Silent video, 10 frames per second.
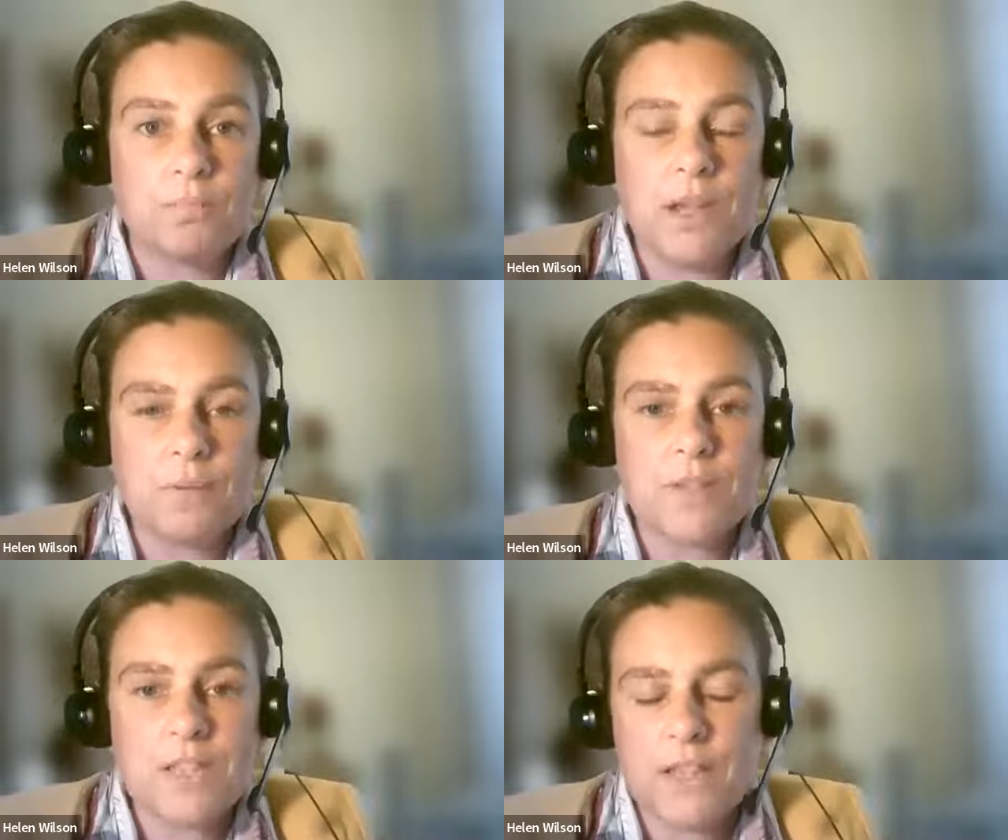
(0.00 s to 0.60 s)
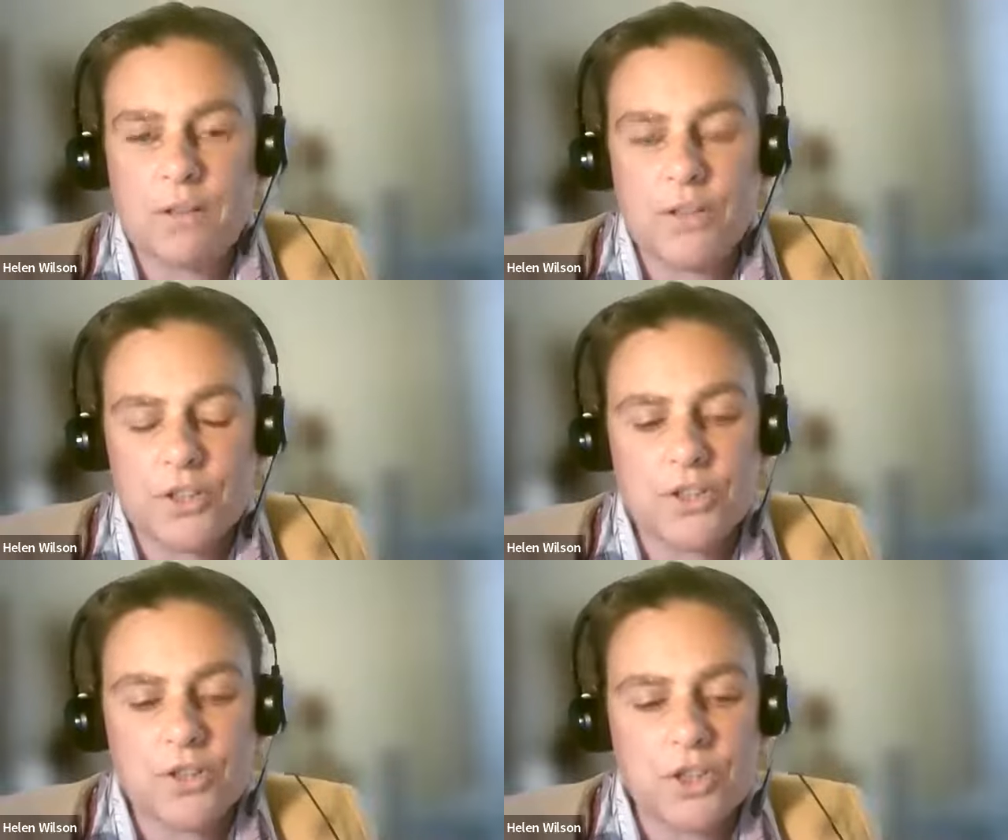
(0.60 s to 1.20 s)
be upskilled. It
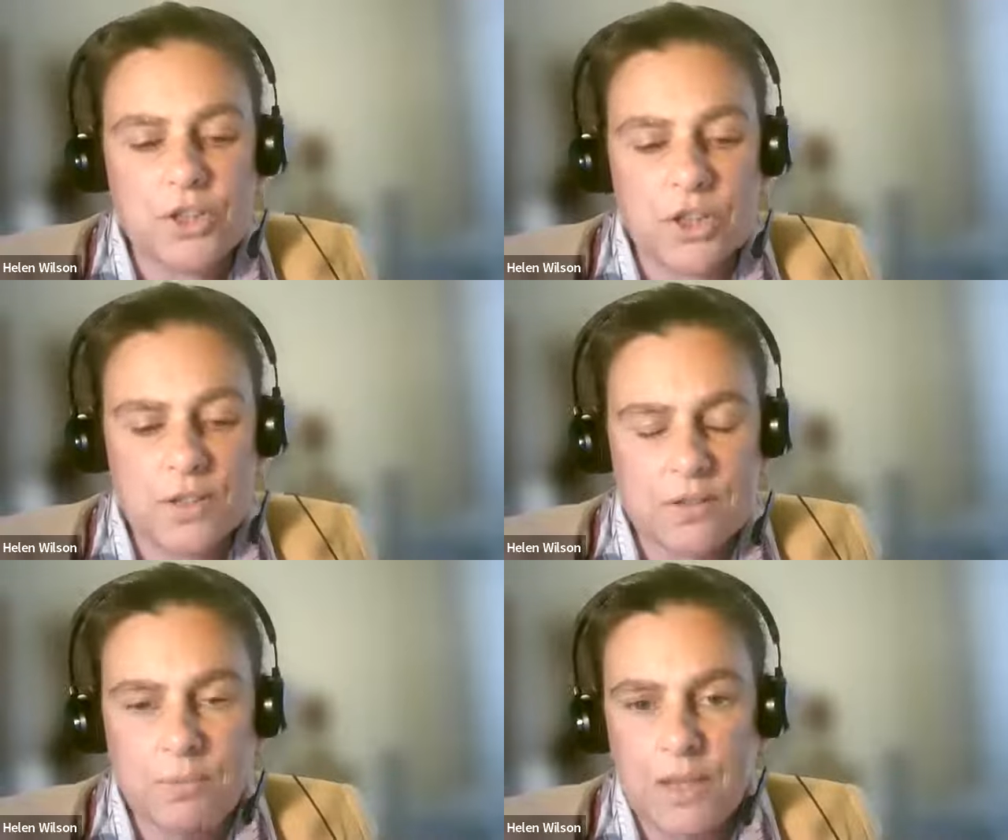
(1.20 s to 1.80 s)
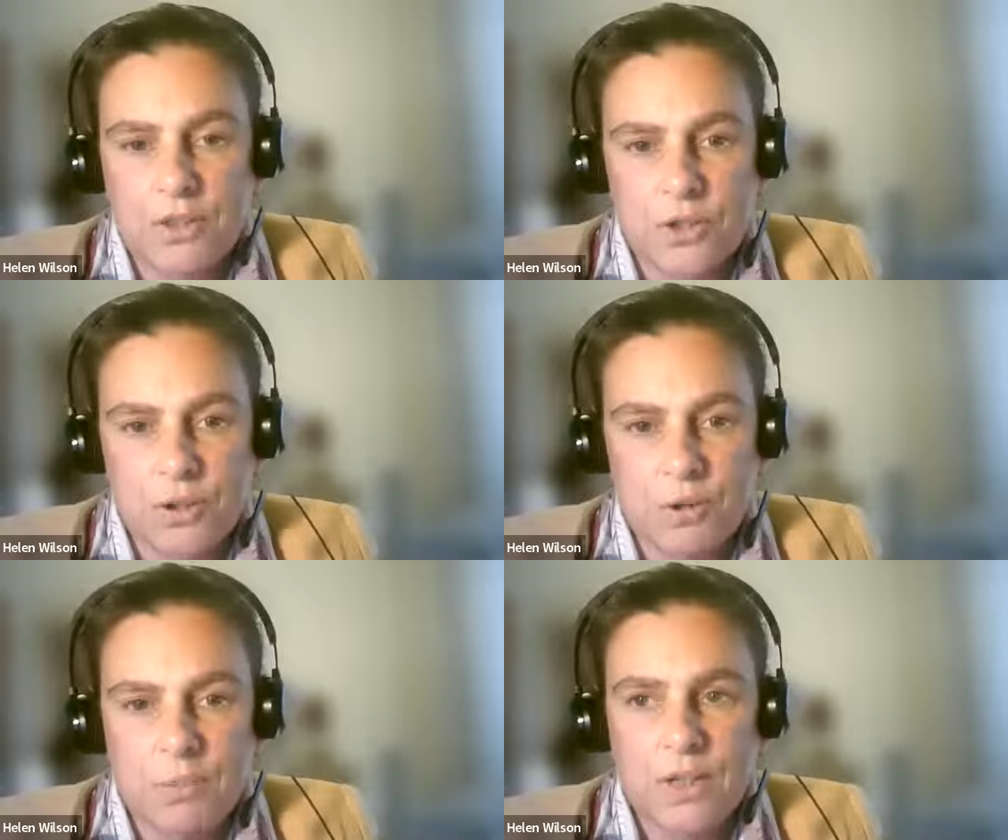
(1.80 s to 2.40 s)
shouldn't just be the
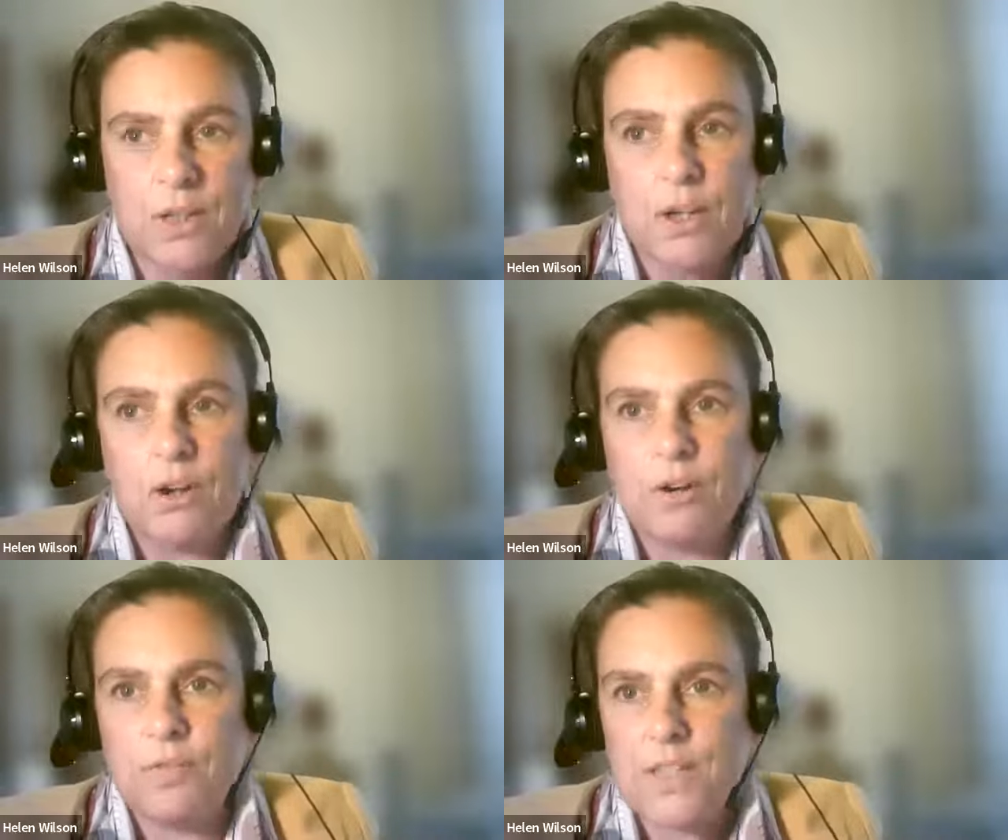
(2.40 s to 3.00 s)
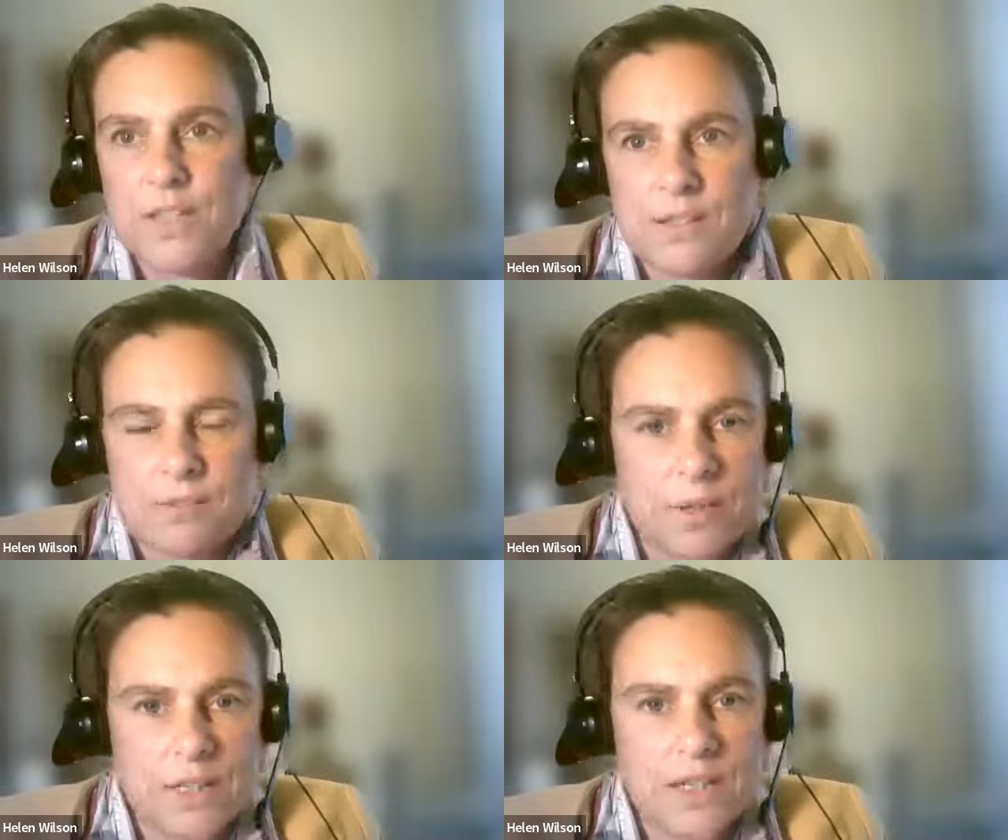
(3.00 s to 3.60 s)
job of
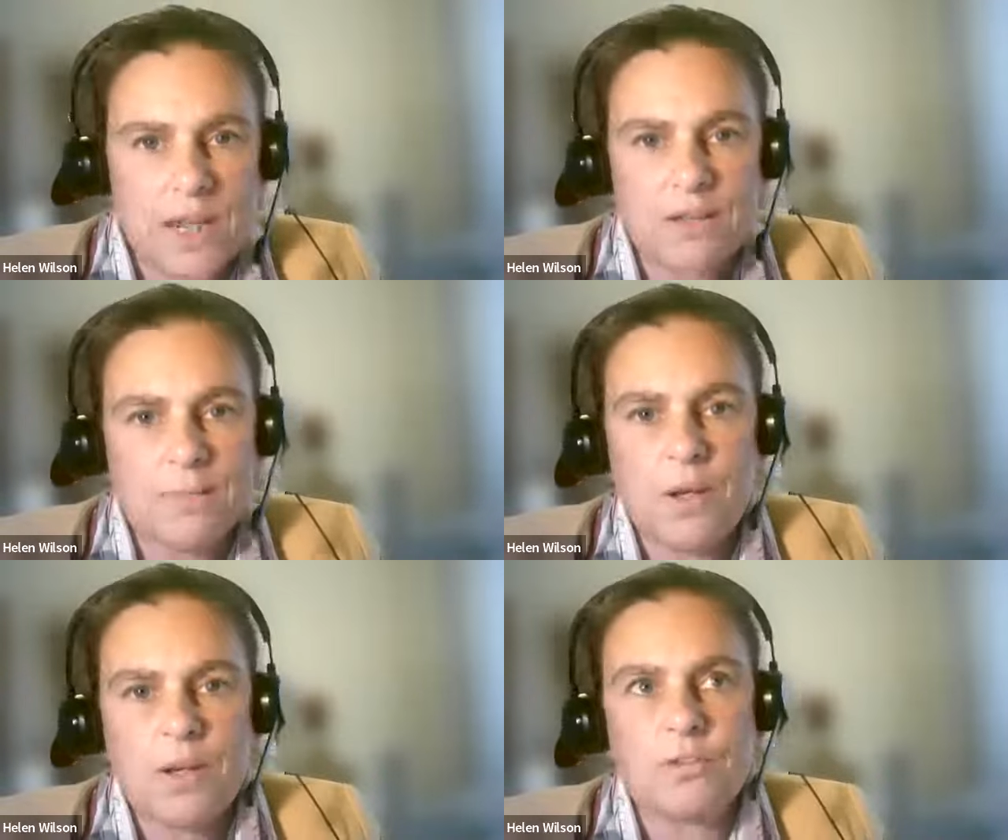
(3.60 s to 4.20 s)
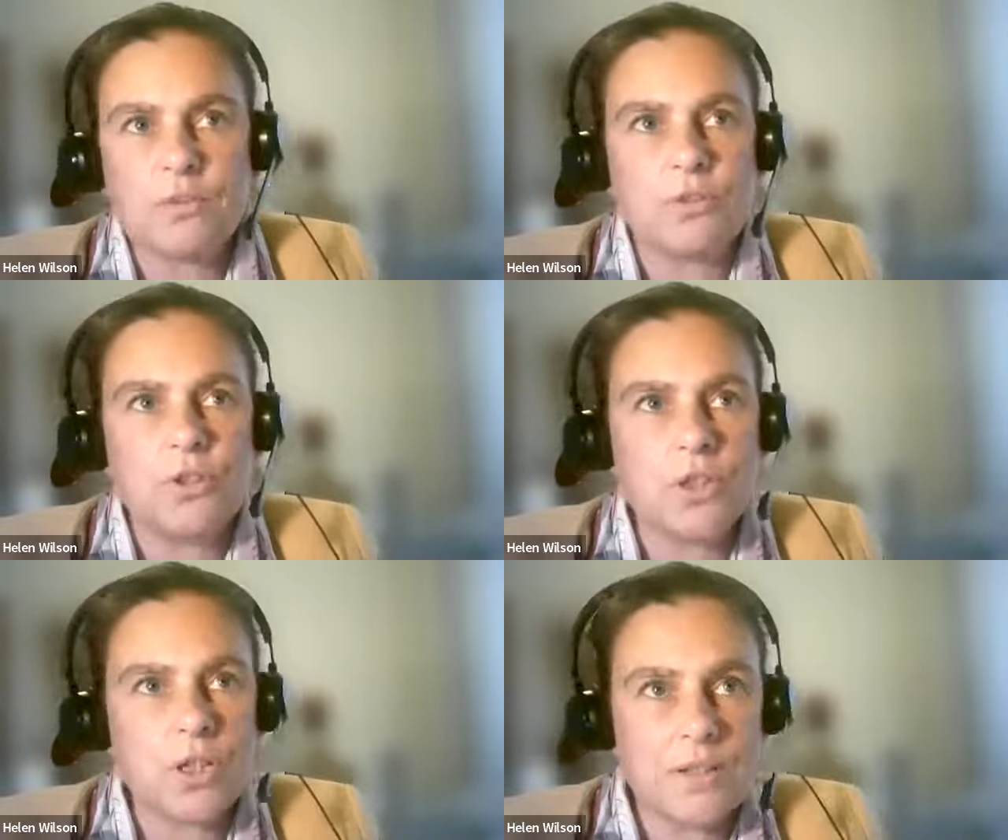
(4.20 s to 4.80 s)
accessibility experts or
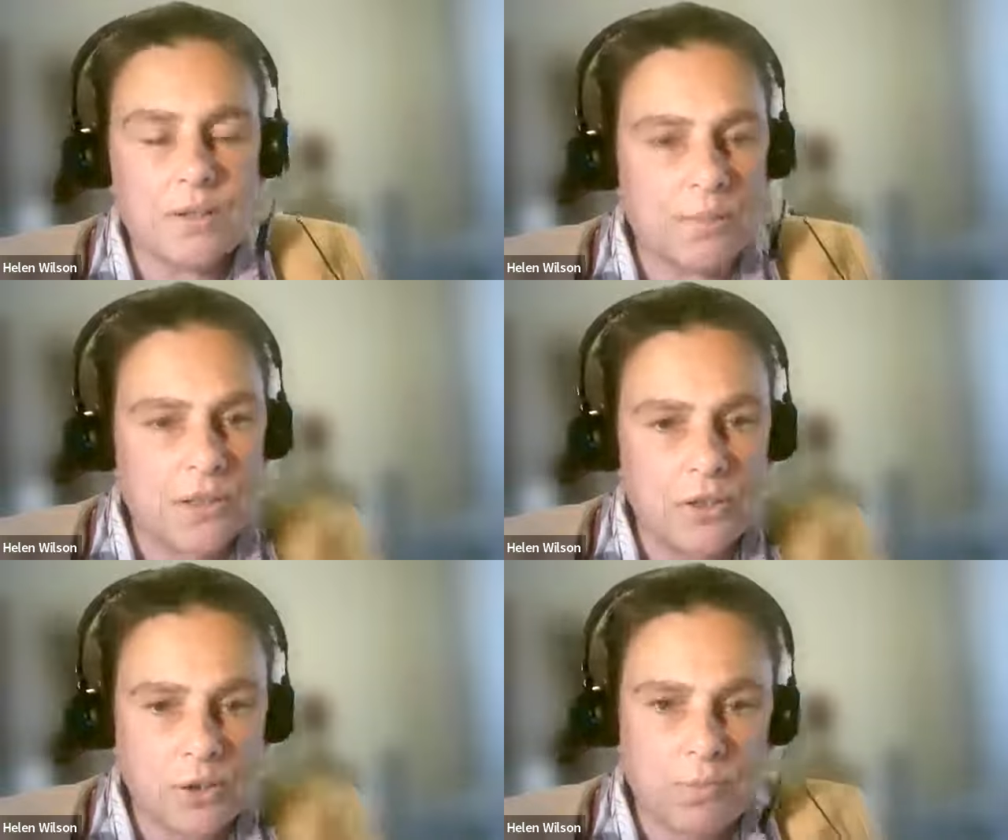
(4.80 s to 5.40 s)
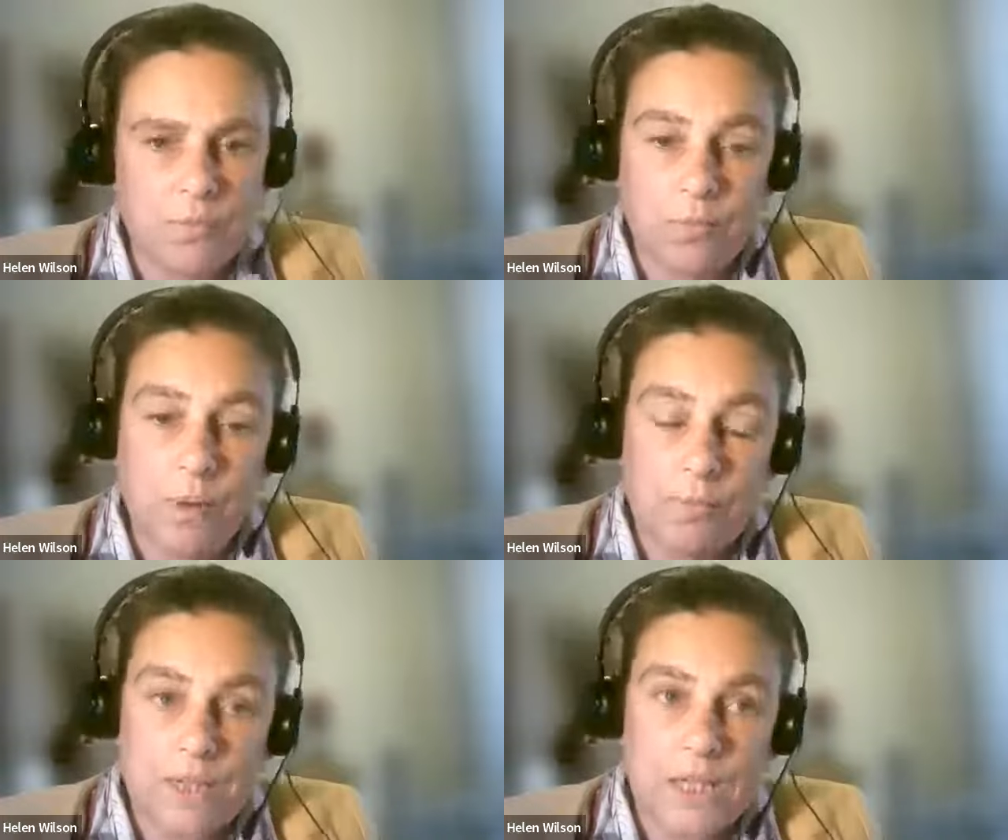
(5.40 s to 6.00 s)
just be the job of a
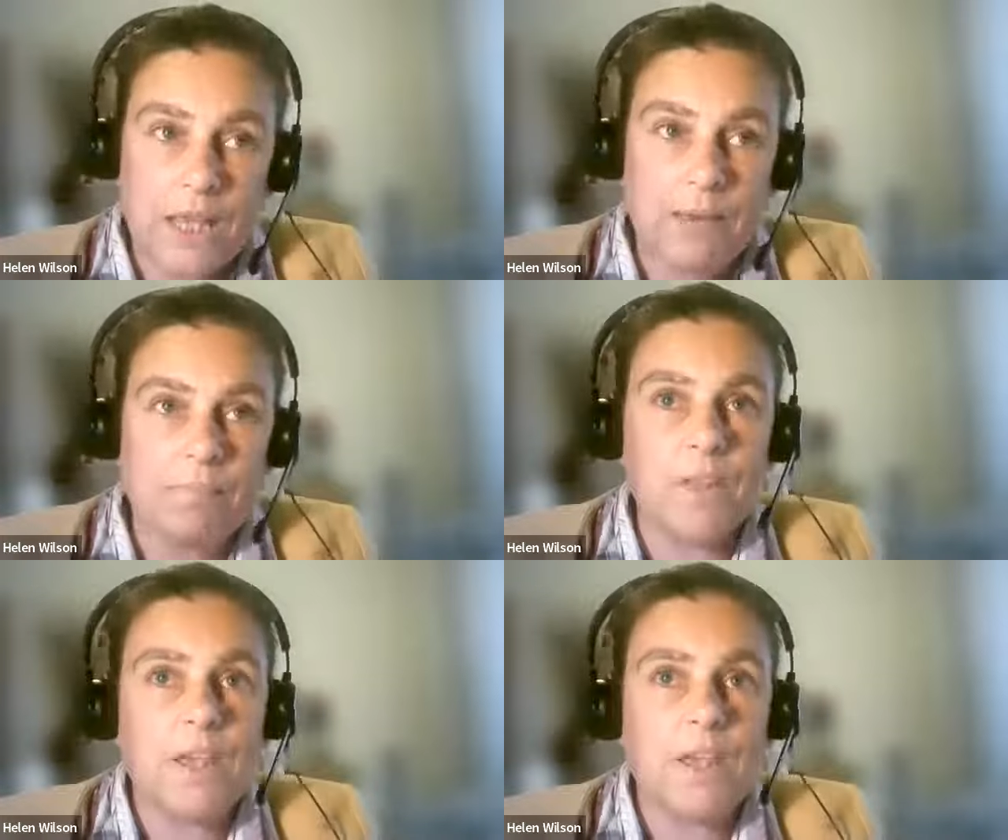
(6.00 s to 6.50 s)
web team.